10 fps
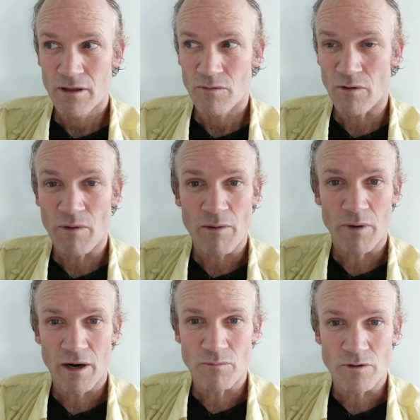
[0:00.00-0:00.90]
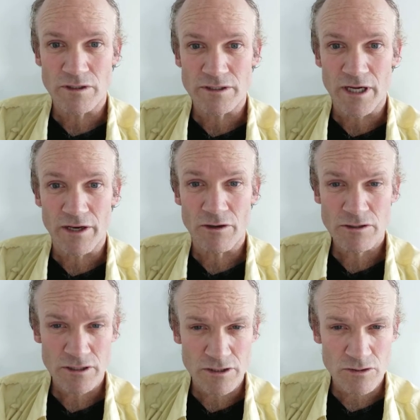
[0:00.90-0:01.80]
while my mom was at
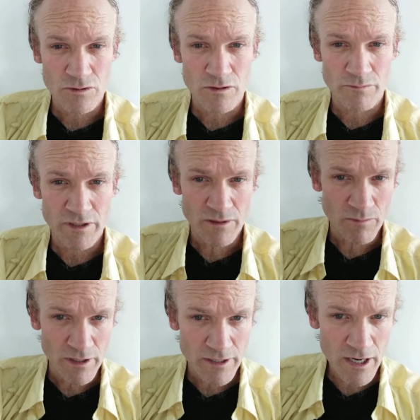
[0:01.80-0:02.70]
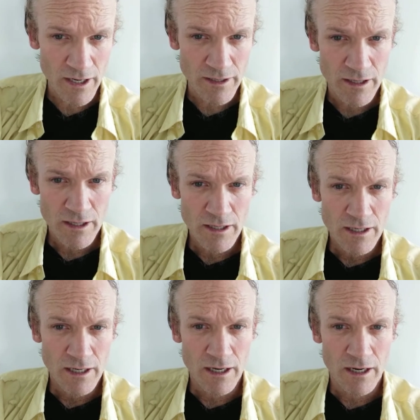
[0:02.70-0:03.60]
nursing school meeting my dad,
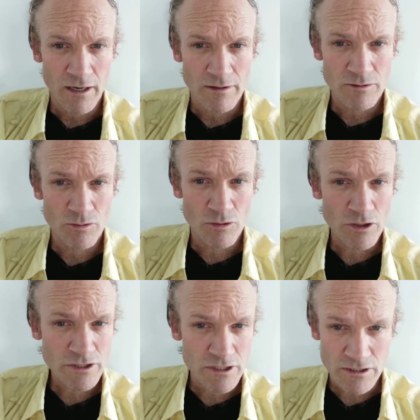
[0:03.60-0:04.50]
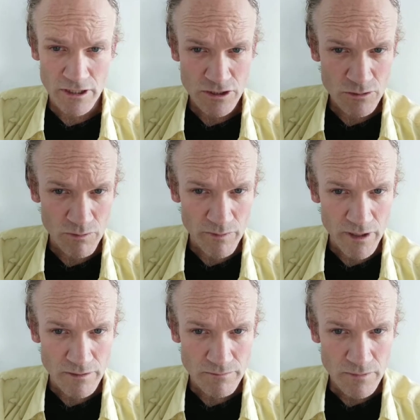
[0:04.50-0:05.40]
who looks just like
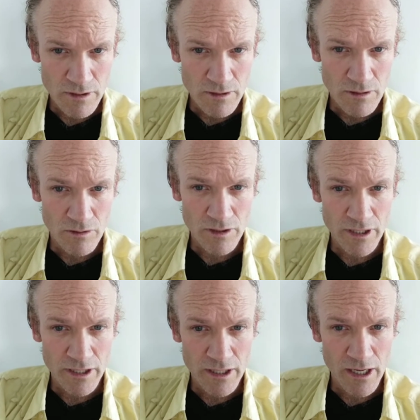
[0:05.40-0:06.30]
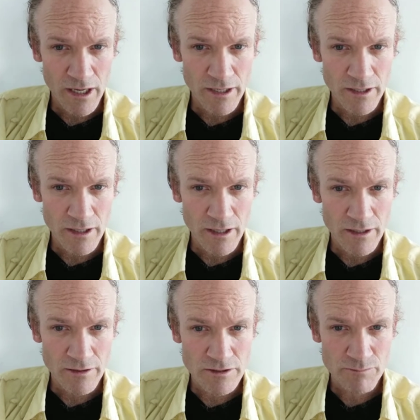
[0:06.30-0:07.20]
Superman. Okay, and
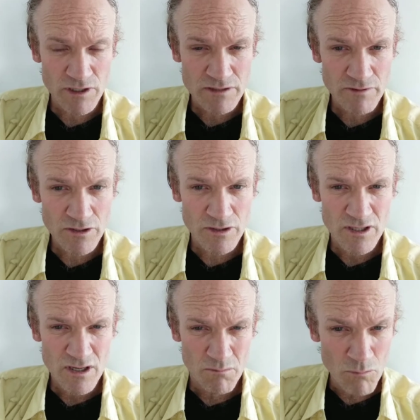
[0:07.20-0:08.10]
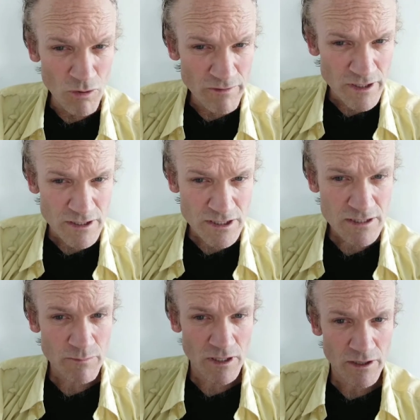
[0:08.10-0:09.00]
there's a bunch of other movie
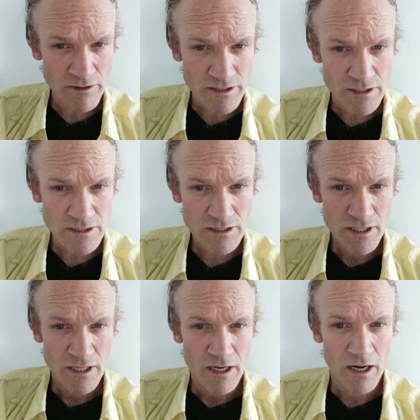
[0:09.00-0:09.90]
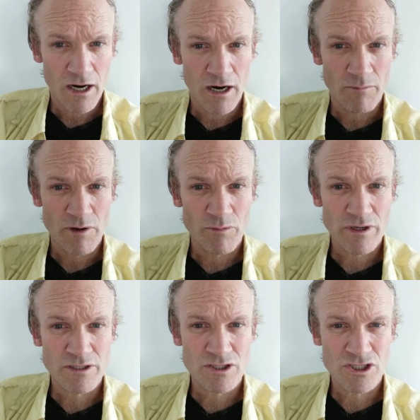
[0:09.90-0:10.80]
similarities, and we
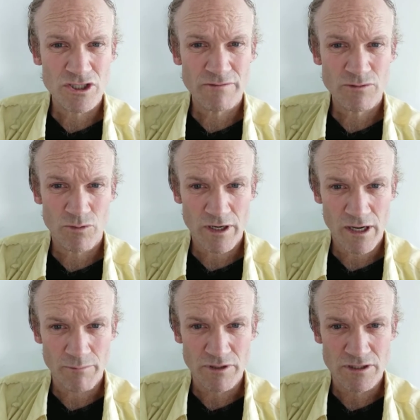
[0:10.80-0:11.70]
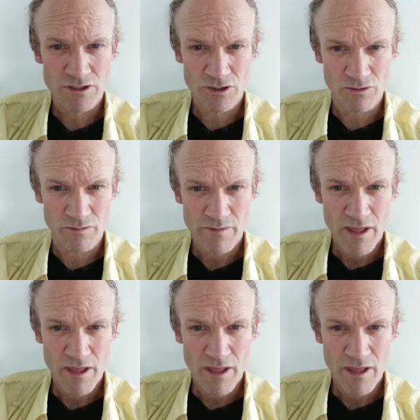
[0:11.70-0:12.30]
can just shift right up into